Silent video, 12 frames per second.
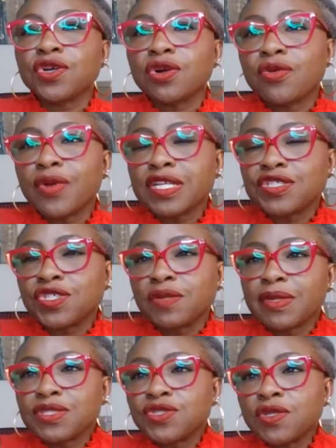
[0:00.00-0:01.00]
question?
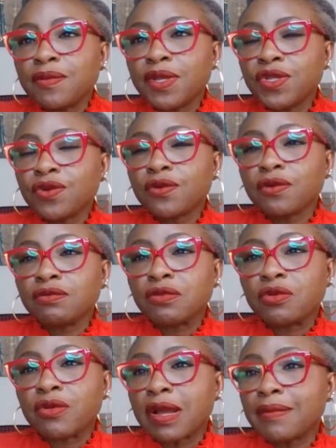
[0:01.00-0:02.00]
I'm assuming
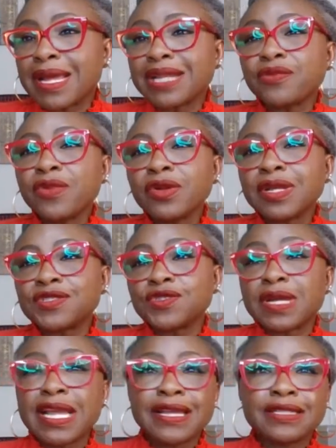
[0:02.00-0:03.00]
I don't want to
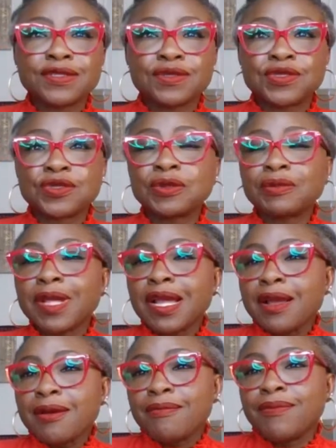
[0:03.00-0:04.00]
assume, I hate to assume,
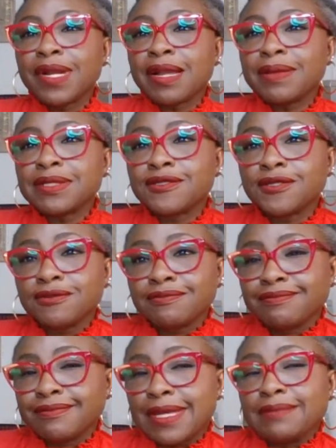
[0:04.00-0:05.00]
but I'm
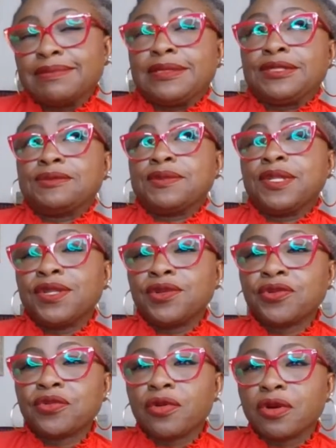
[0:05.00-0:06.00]
assuming
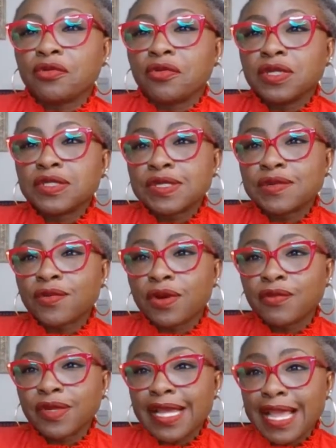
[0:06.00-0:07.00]
you are wondering
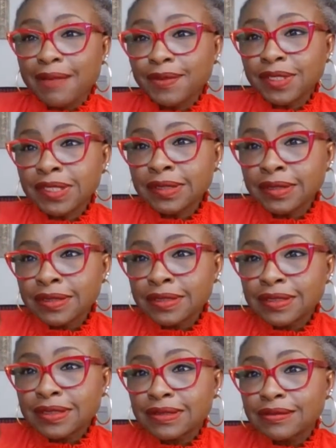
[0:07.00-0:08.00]
what would happen,
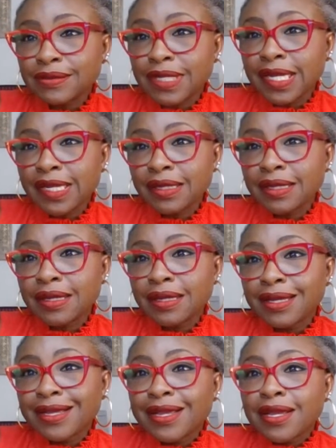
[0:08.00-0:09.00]
right?
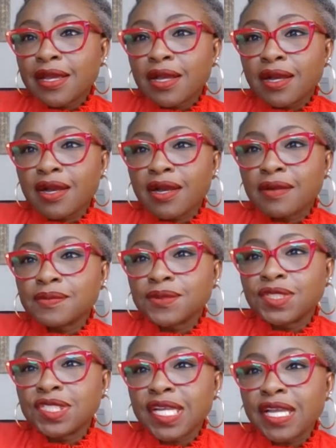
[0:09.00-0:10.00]

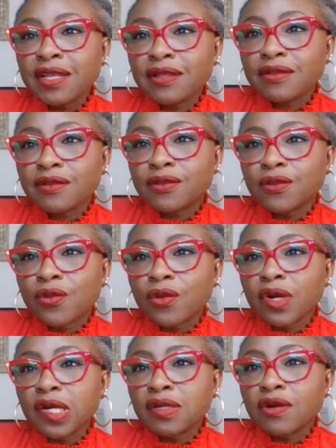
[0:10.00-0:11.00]
J
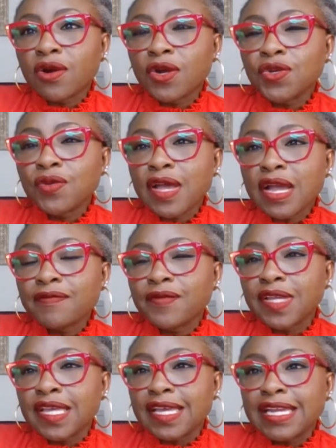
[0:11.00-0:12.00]
Thorne, are you
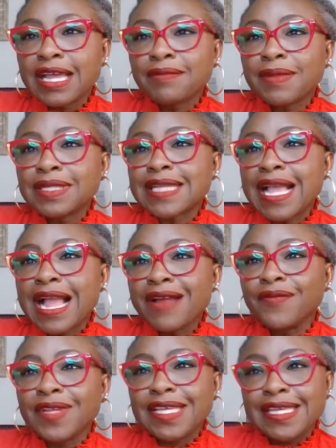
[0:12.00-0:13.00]
African? I'm as
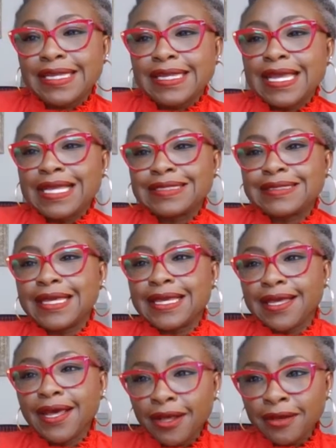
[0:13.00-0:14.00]
African as they
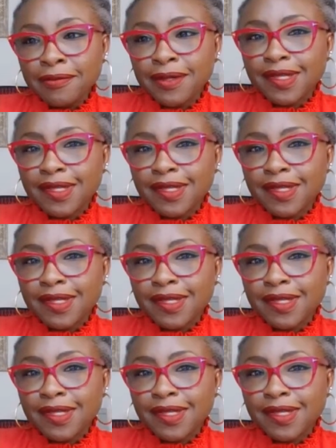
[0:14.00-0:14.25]
come.